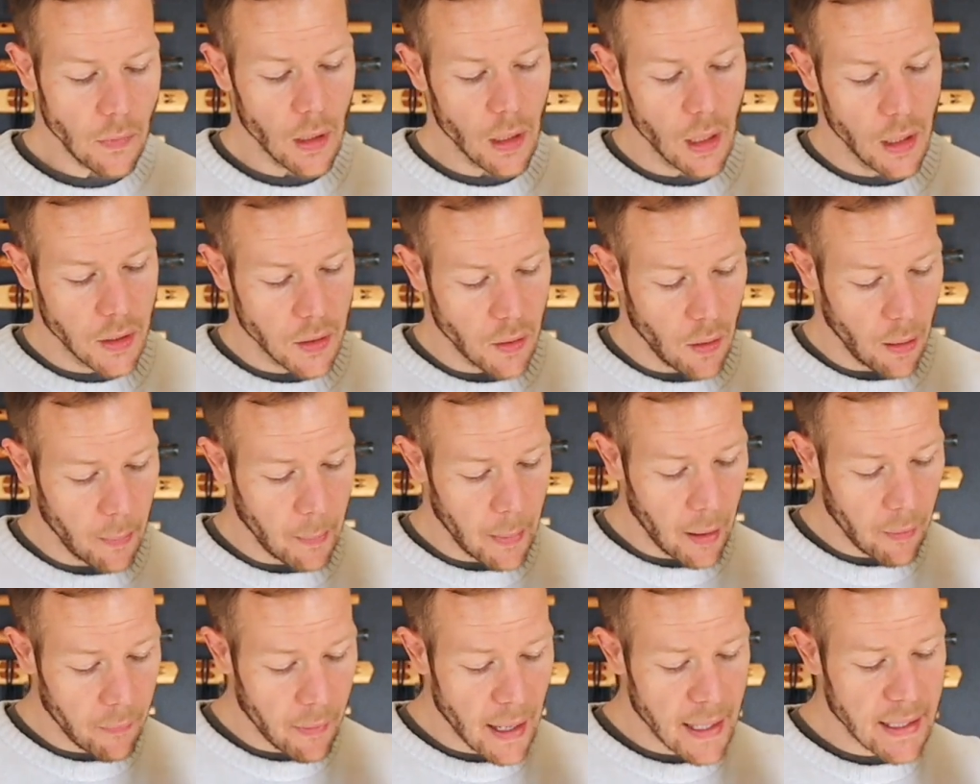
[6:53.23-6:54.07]
So on
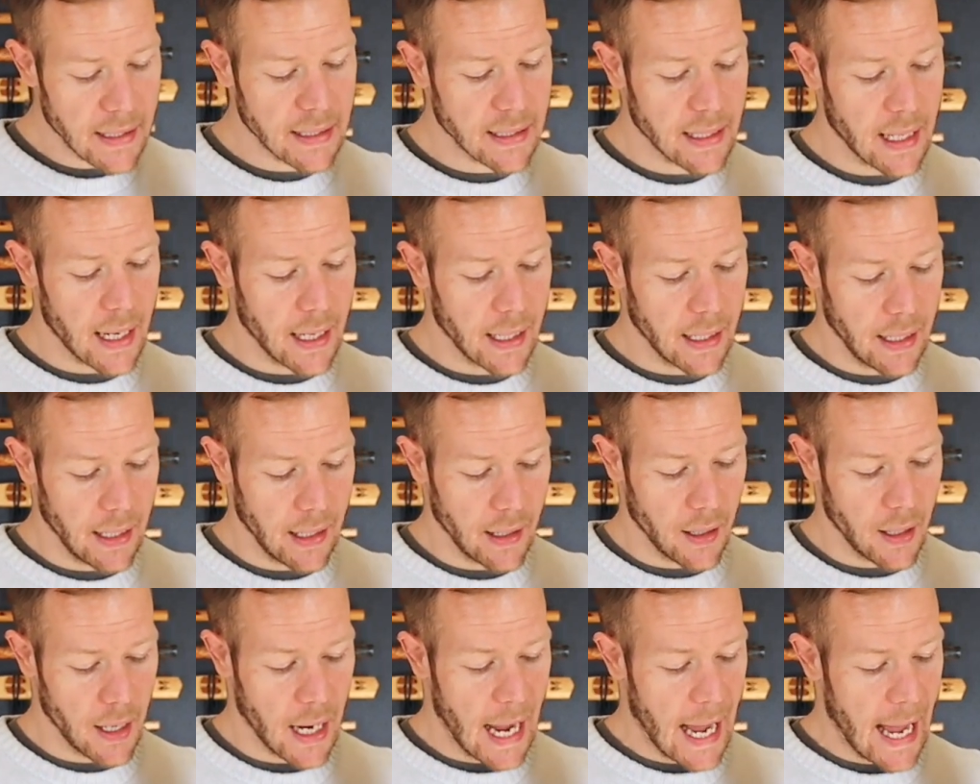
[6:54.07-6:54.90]
my right side
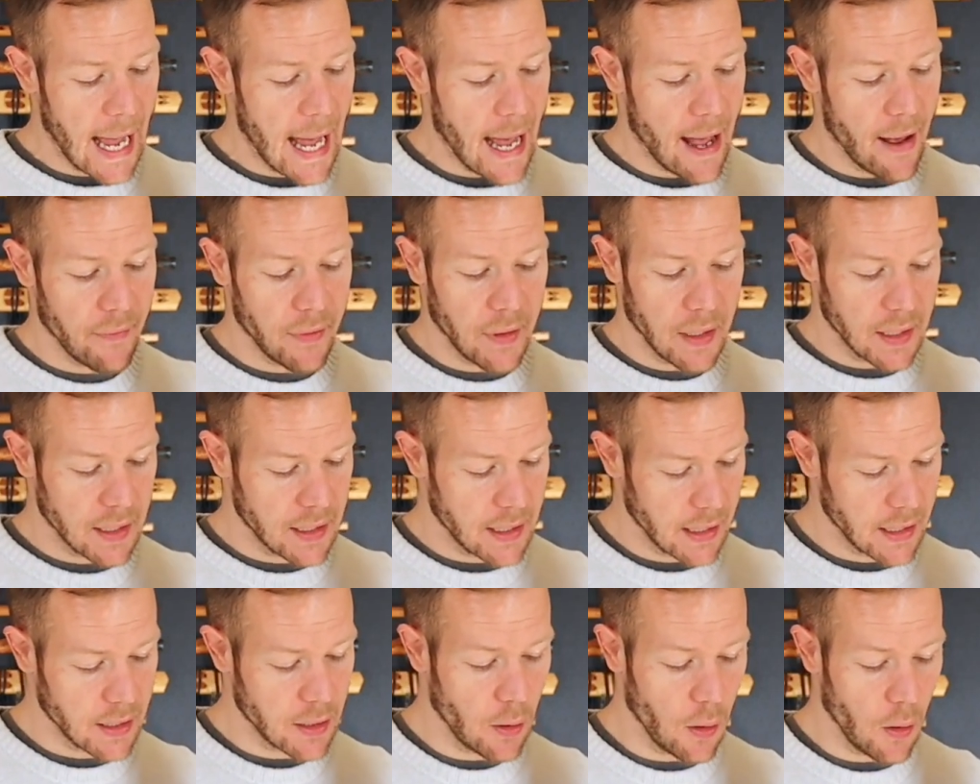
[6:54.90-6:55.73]
here, I have the
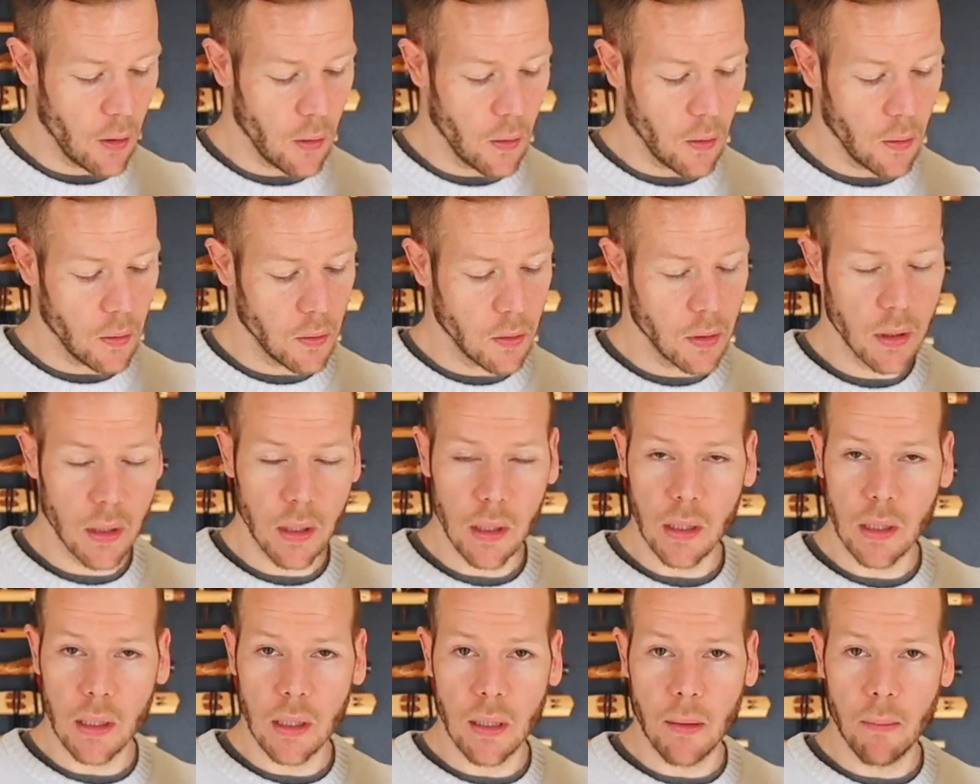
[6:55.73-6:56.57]
6-hole
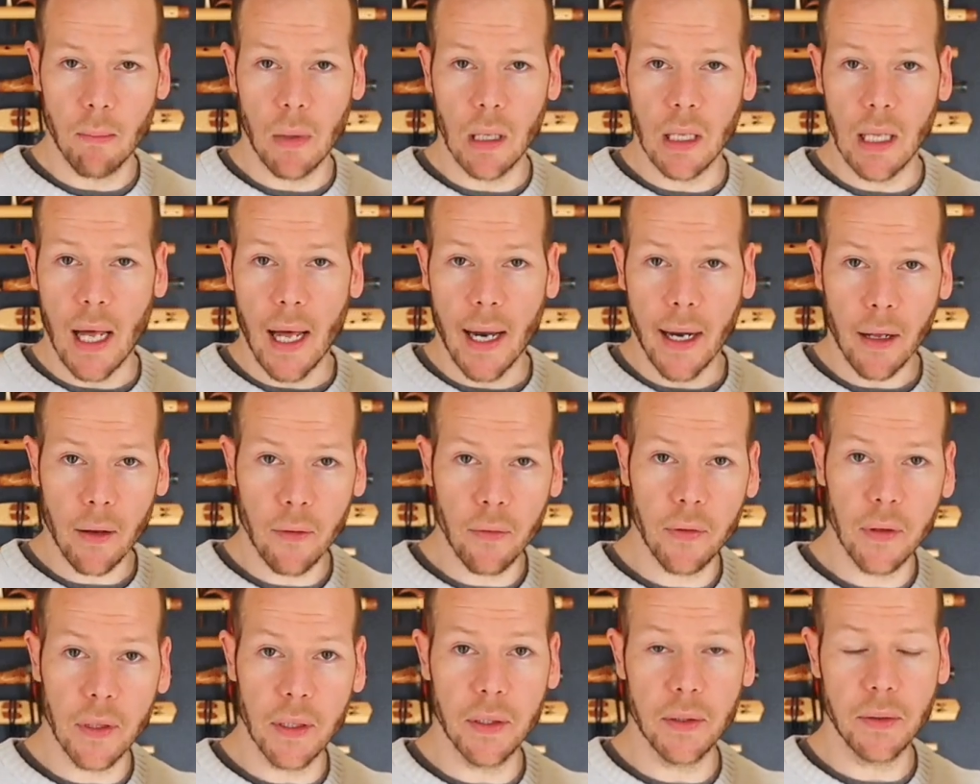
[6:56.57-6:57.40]
melodic
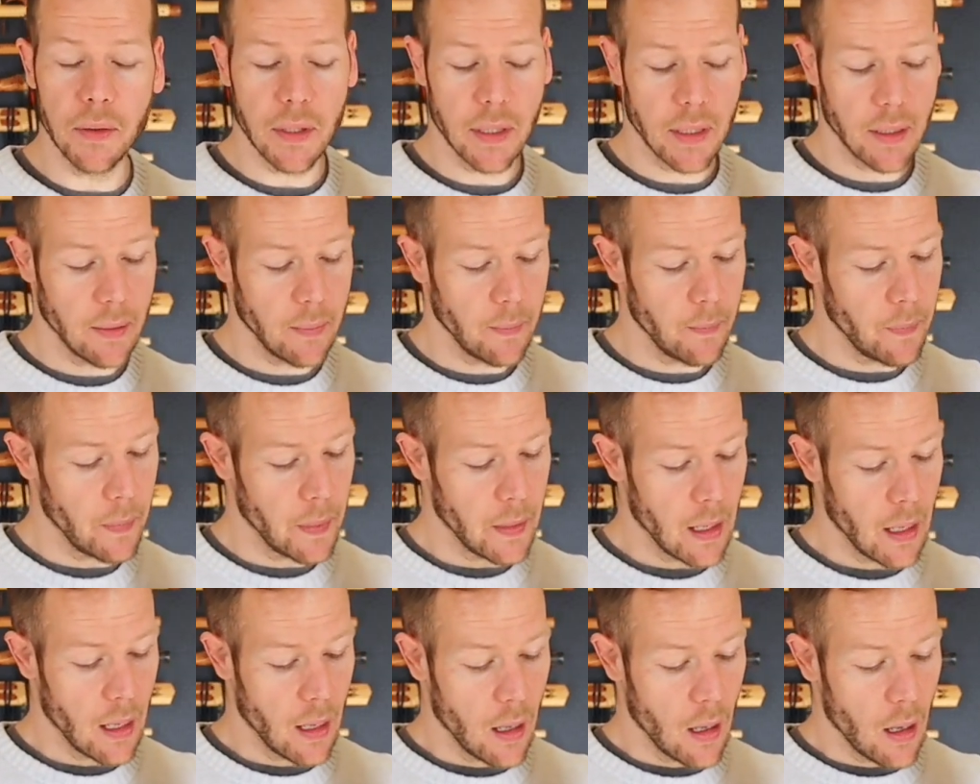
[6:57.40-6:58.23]
flute.
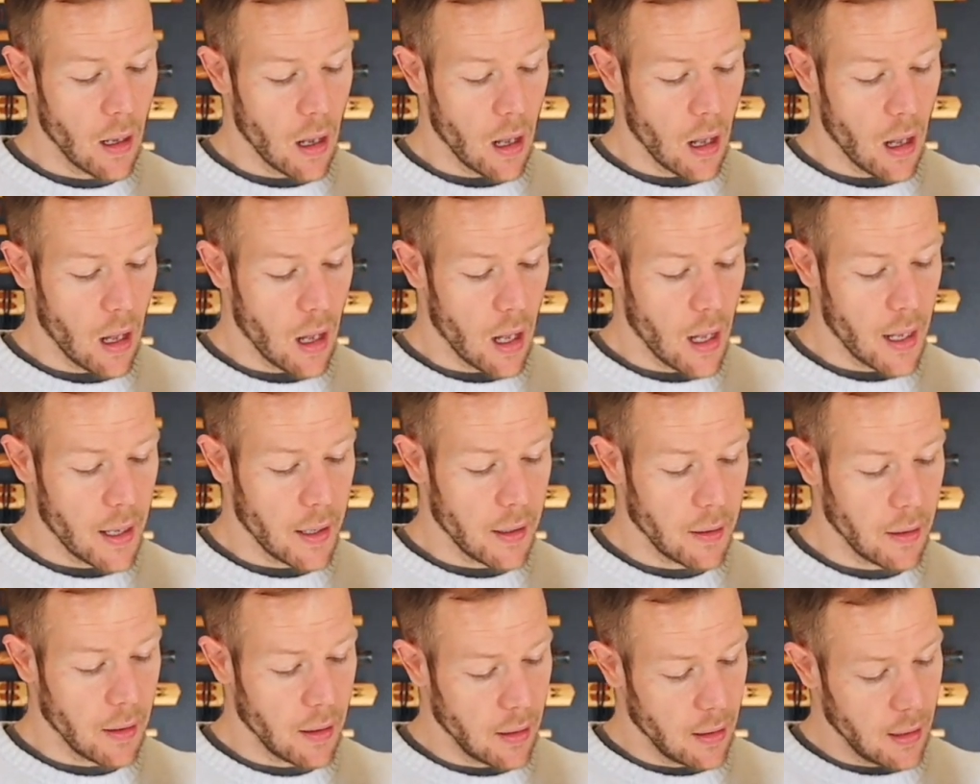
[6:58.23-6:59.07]

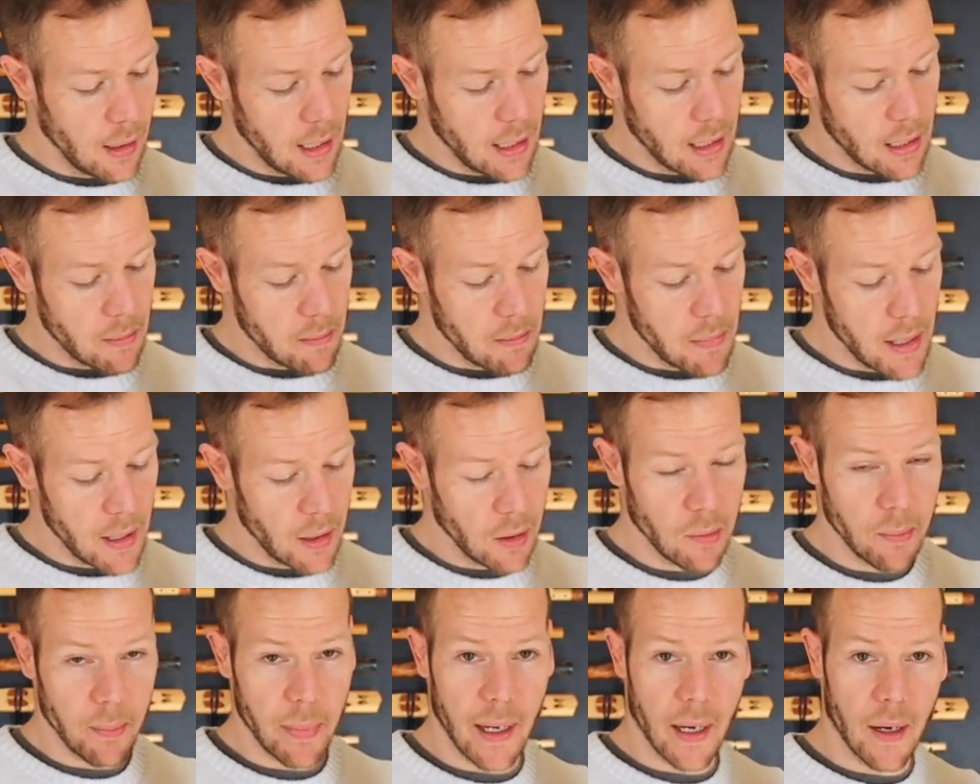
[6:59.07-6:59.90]
In the
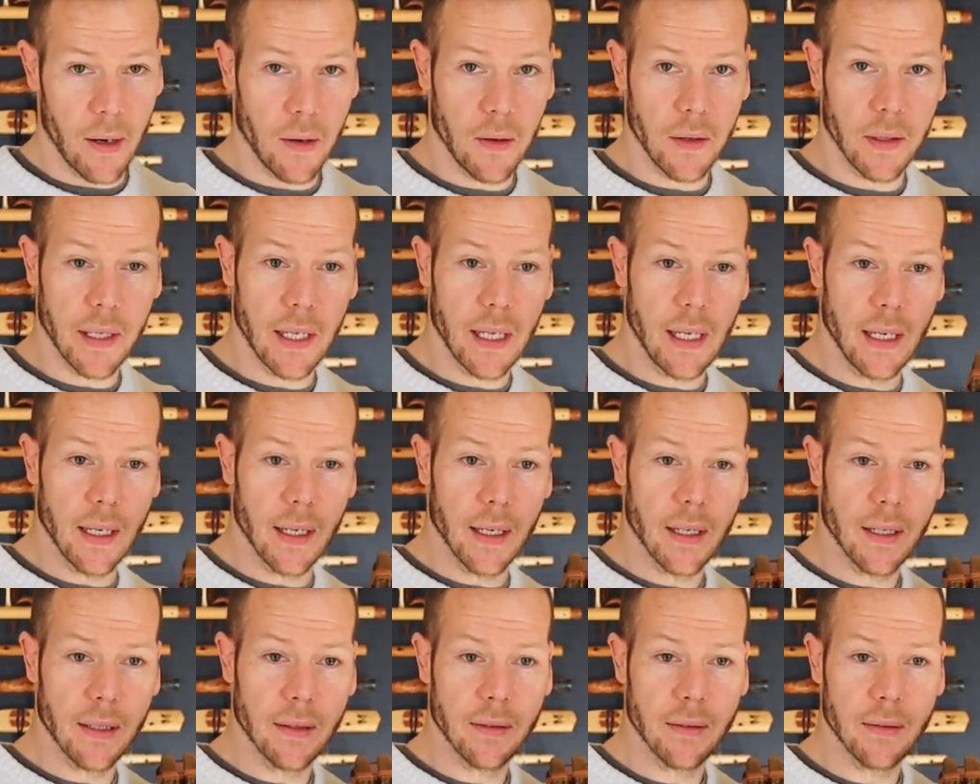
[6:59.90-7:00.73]
middle barrel
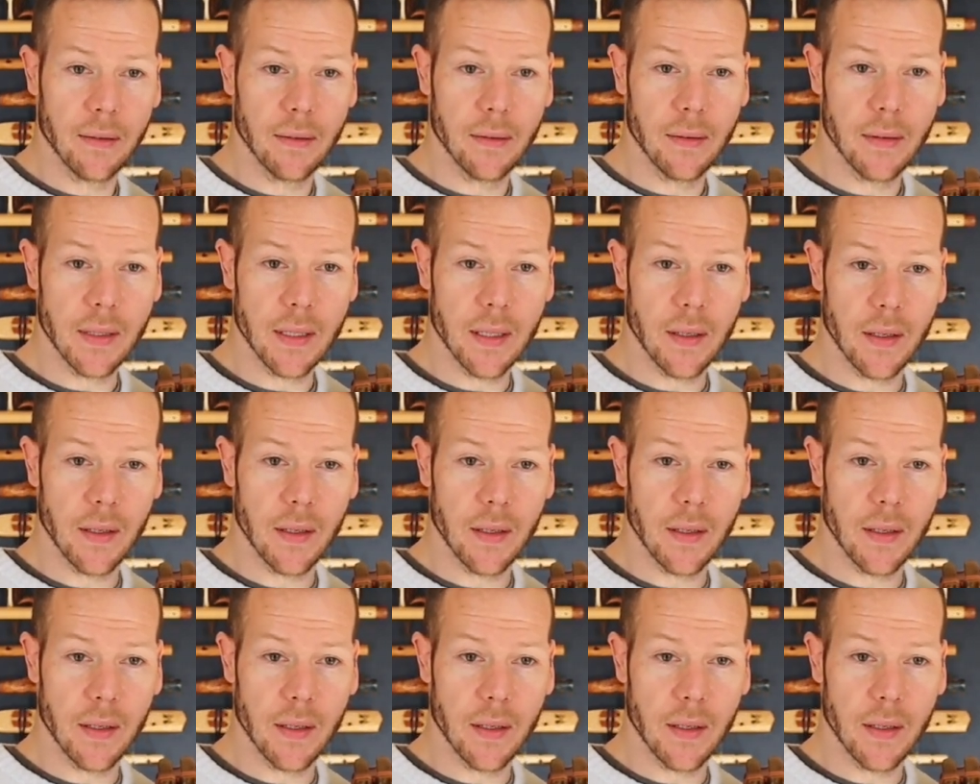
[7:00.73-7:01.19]
here, so